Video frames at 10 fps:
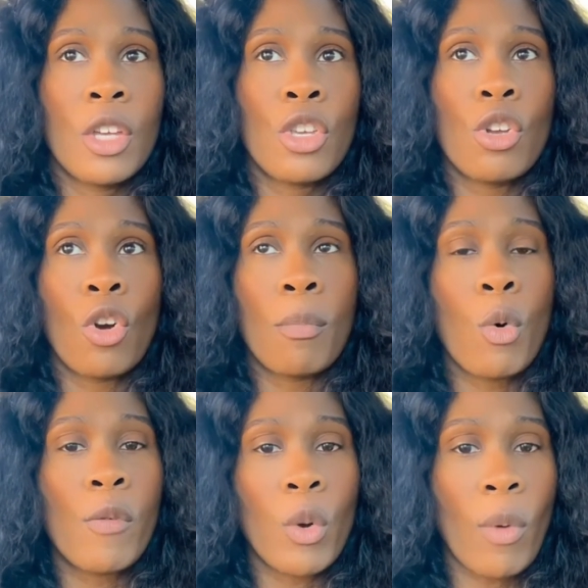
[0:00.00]

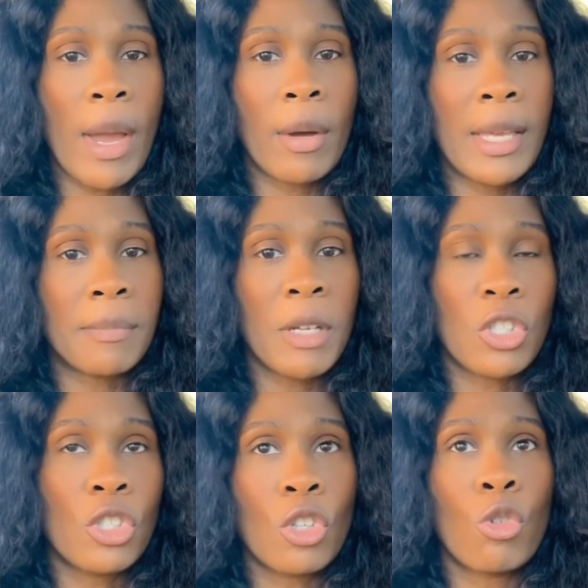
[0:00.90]
moving around as
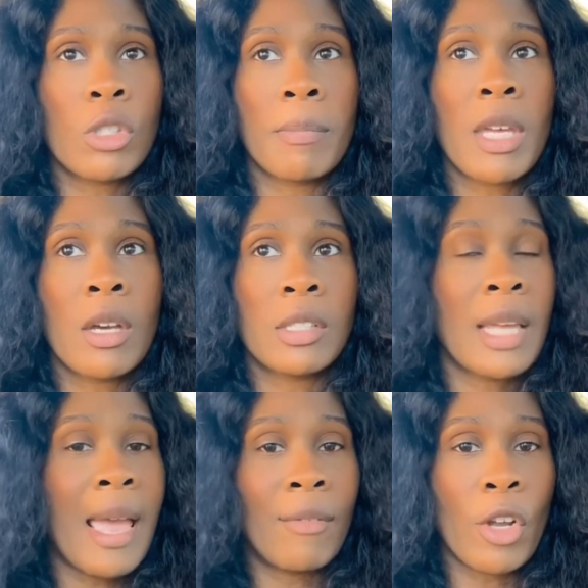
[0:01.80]
much as Chosen because
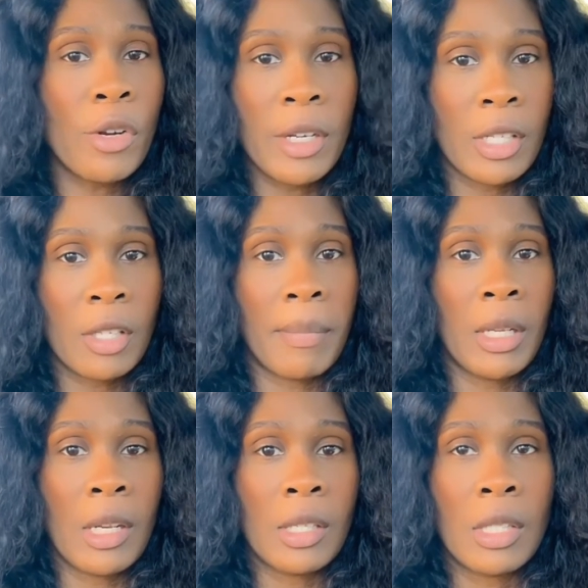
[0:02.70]
they have learning
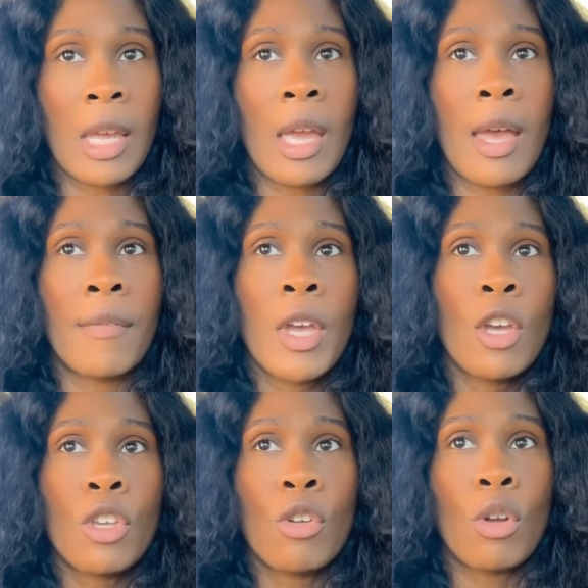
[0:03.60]
disabilities. They have,
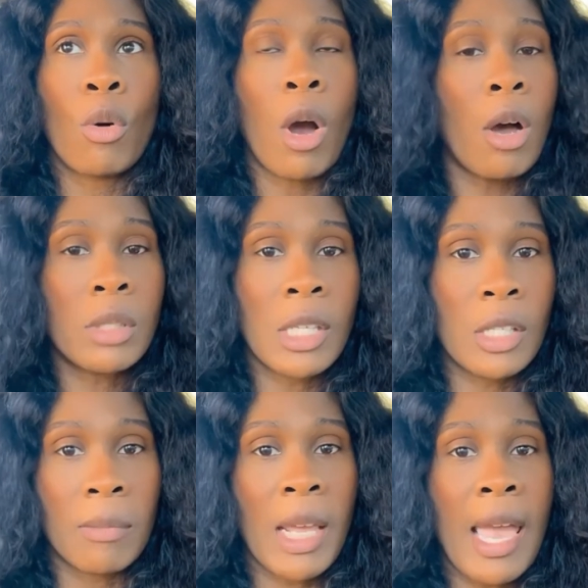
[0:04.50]

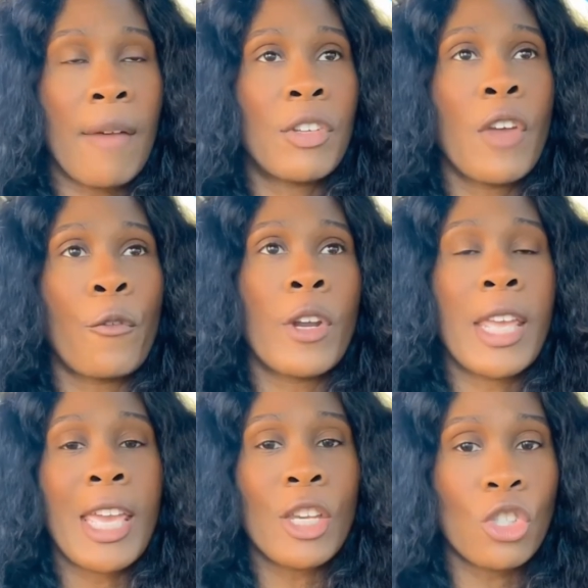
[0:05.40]
autism. They have
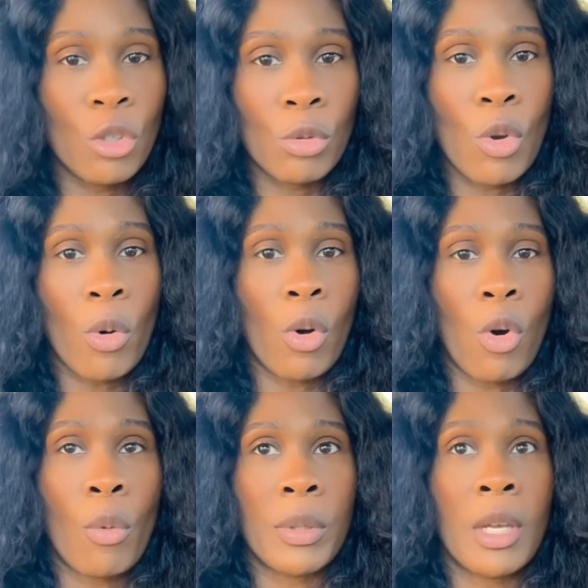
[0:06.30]
different issues going
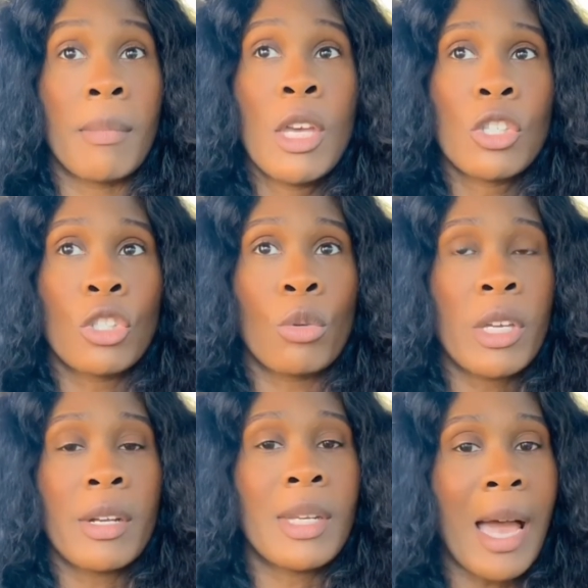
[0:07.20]
on with them. So
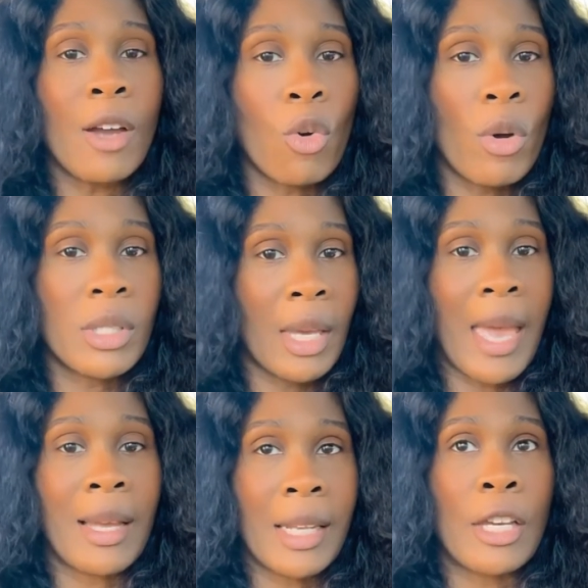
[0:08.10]
they're not going
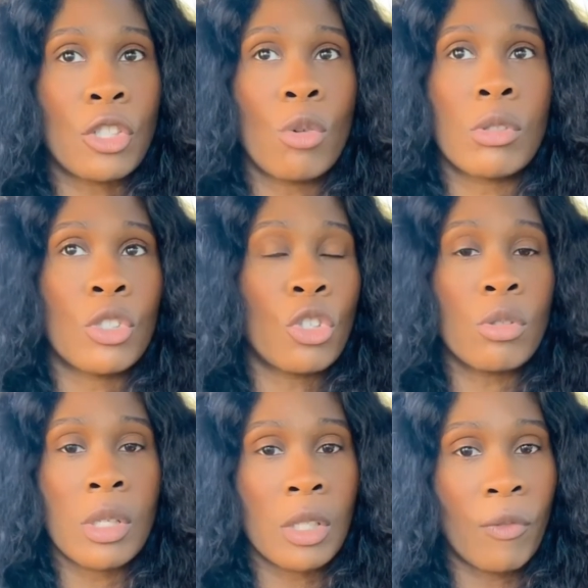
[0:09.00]
to act like Chosen.
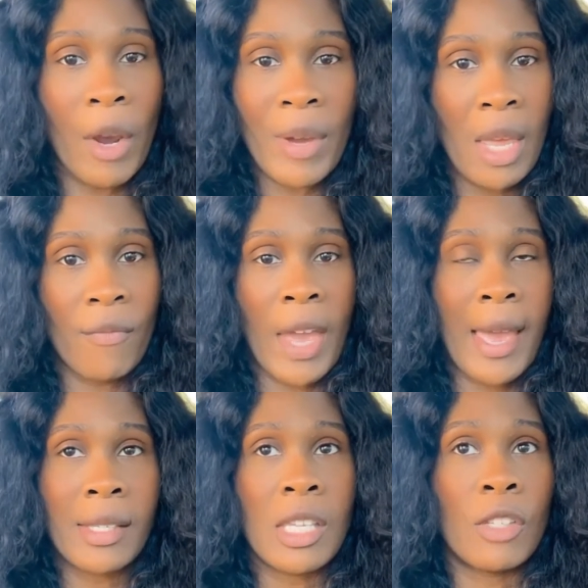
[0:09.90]
Chosen is very
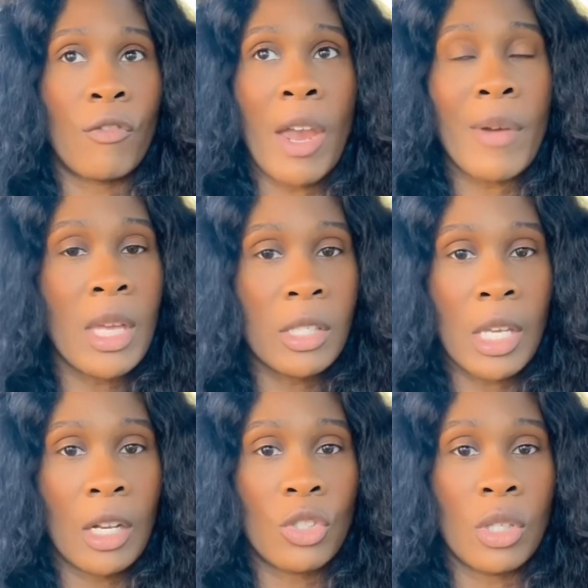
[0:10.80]
advanced. He's very
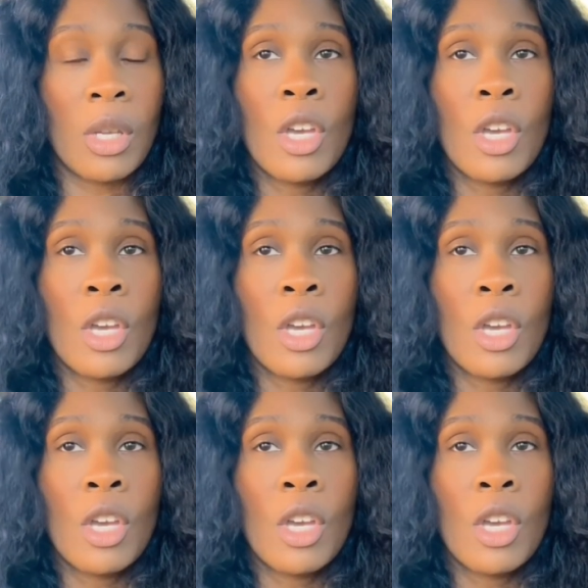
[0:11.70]
intelligent.